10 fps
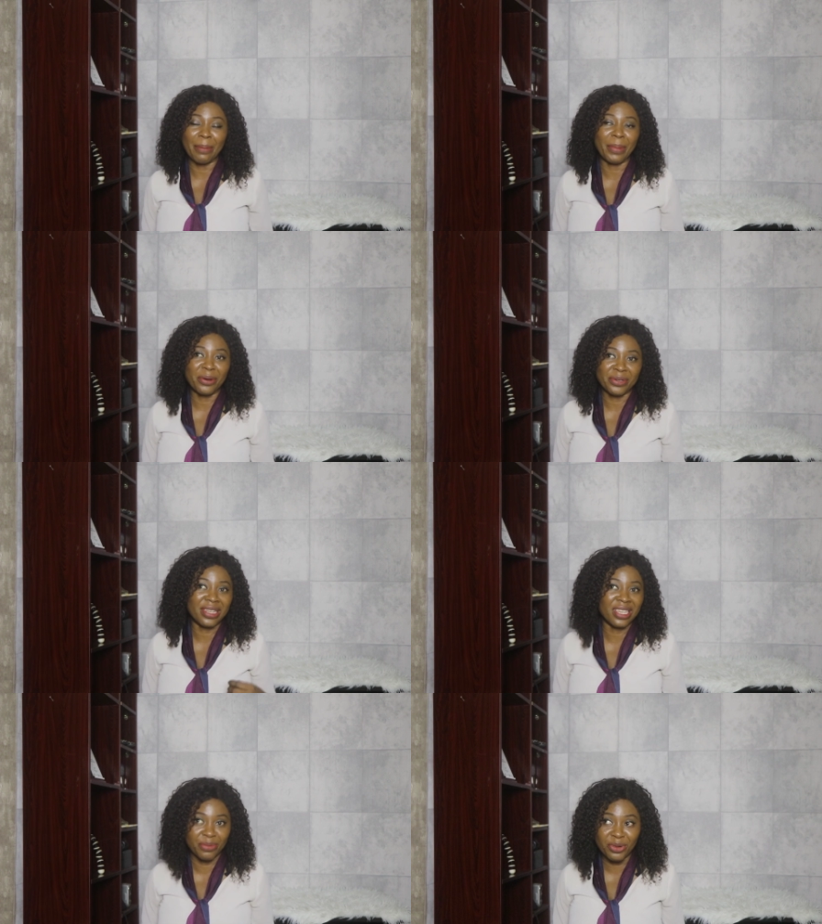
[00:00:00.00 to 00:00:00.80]
about
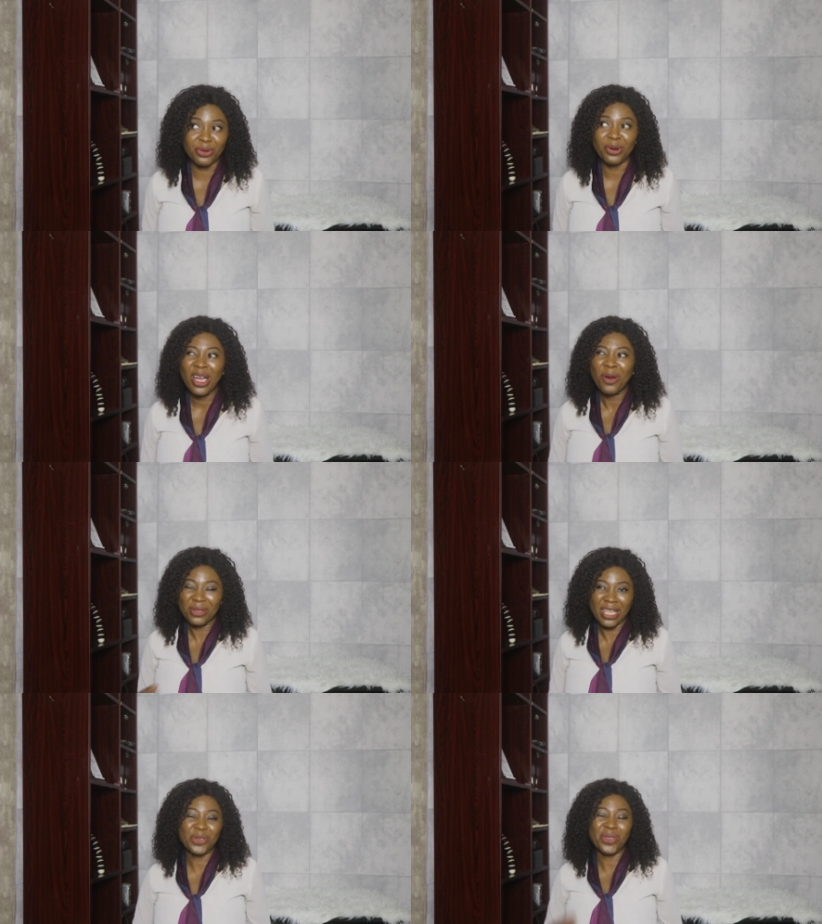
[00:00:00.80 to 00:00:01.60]
Libo
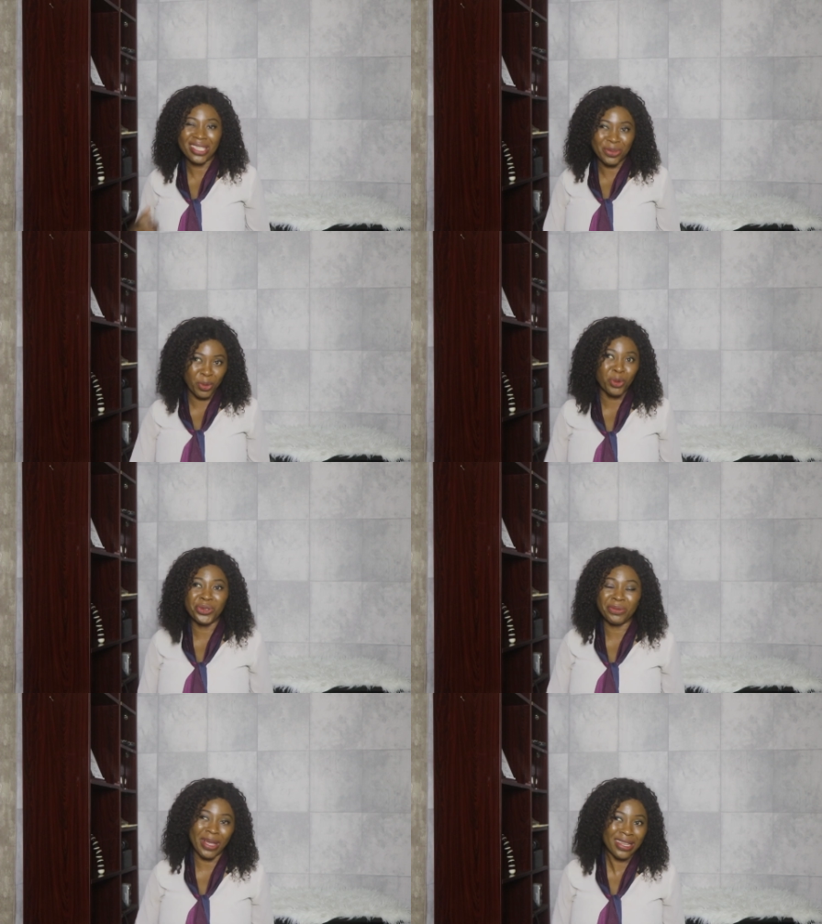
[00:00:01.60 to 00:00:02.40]
was actually
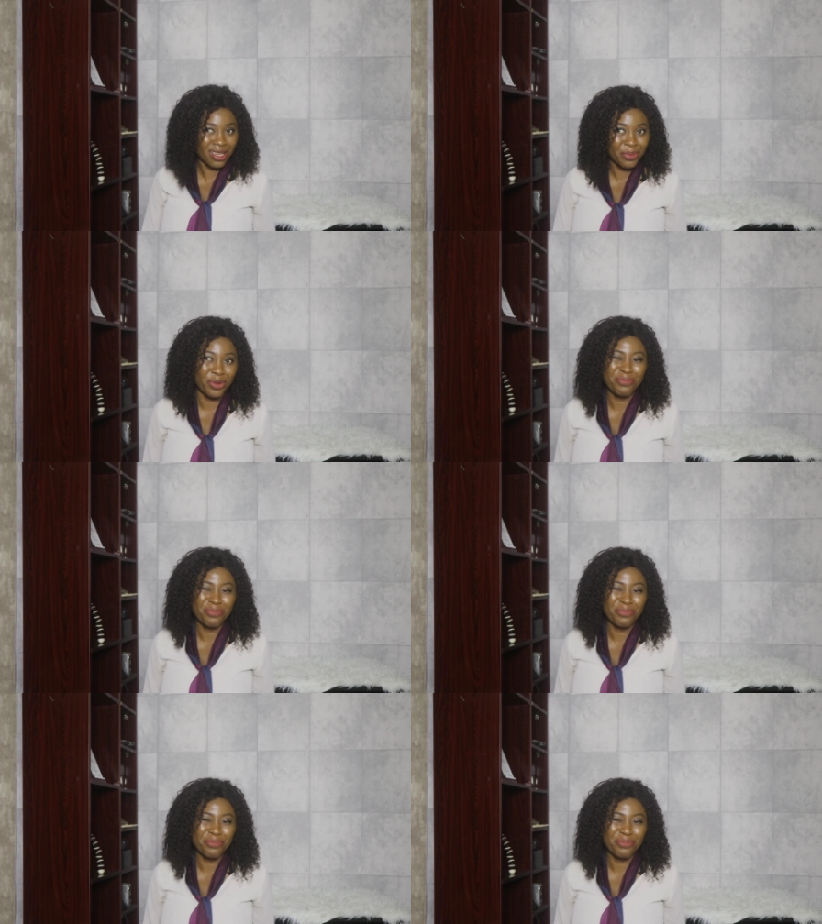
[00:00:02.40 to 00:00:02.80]
exposed by Libo,